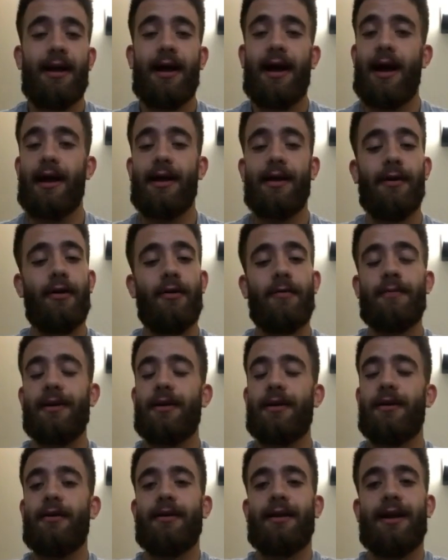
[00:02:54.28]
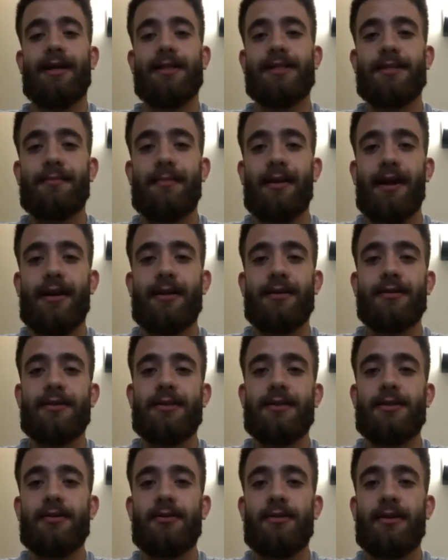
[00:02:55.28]
I hope it all gets back to
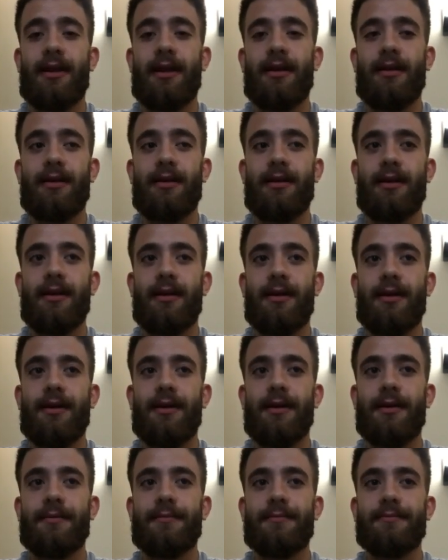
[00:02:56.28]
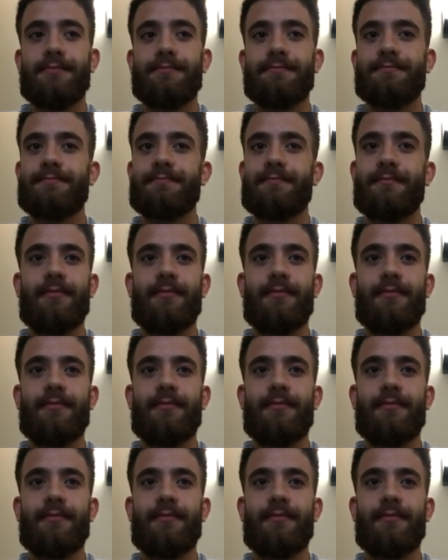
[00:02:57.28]
soon and